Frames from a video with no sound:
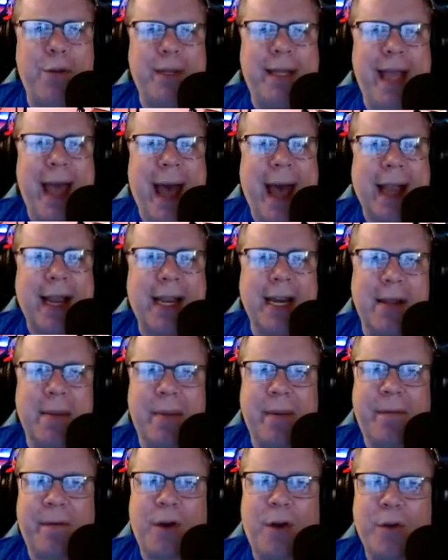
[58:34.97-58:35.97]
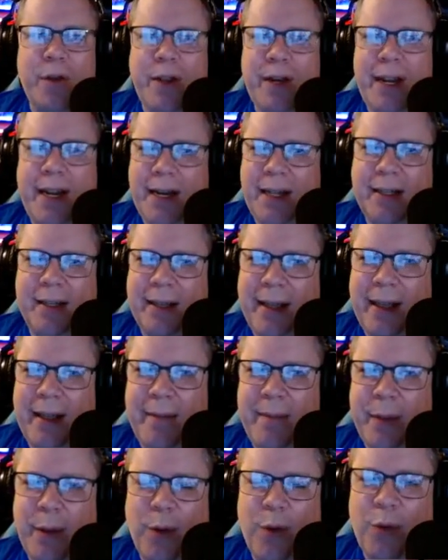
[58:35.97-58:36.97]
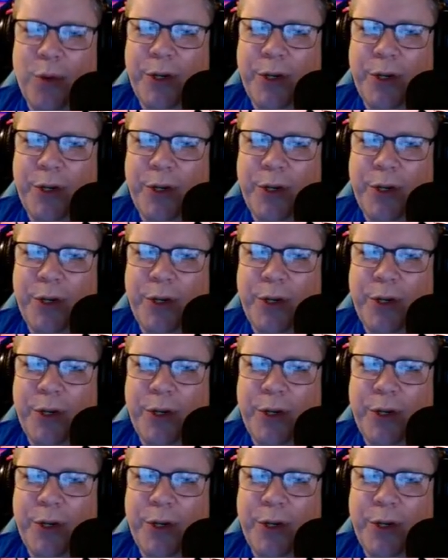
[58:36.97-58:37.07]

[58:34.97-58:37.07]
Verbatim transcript: attacking him if all you need is him the whole